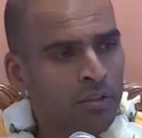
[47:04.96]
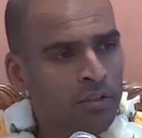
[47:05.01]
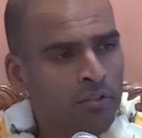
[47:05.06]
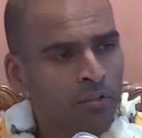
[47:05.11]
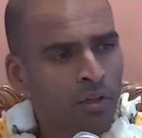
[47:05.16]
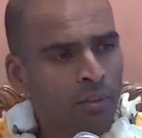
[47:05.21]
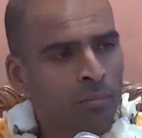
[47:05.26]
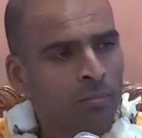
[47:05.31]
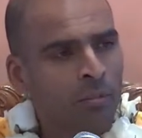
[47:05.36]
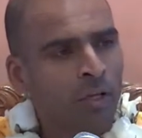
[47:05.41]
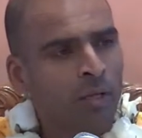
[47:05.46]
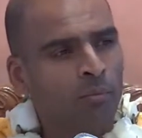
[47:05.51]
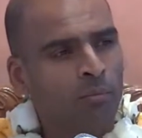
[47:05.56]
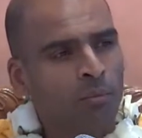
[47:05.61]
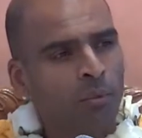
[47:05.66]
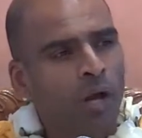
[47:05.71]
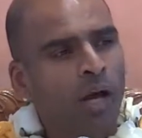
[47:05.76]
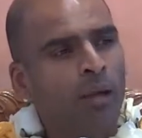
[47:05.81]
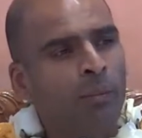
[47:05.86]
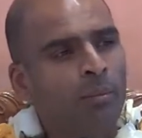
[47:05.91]
Sometimes
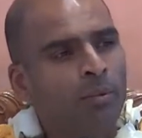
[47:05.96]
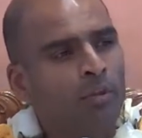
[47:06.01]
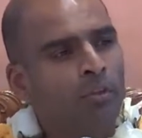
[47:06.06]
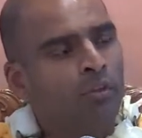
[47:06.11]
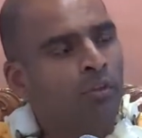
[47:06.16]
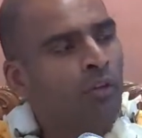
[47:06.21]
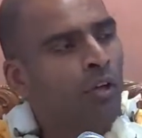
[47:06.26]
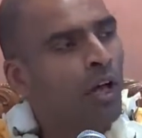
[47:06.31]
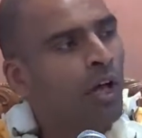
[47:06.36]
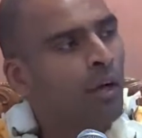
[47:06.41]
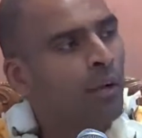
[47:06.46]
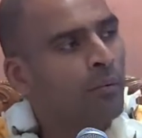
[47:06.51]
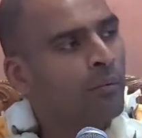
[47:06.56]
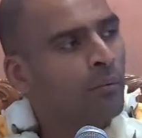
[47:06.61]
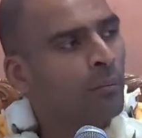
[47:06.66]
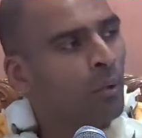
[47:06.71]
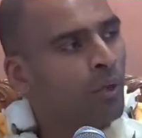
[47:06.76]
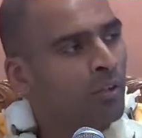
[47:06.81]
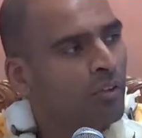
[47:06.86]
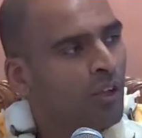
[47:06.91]
what
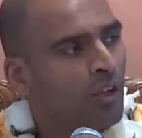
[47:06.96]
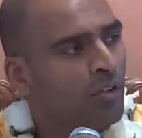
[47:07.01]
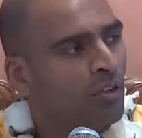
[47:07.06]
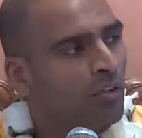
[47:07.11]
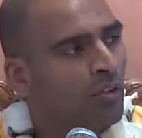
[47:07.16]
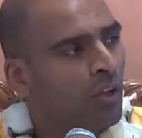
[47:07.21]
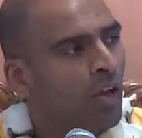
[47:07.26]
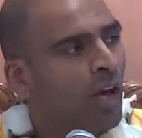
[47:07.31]
tends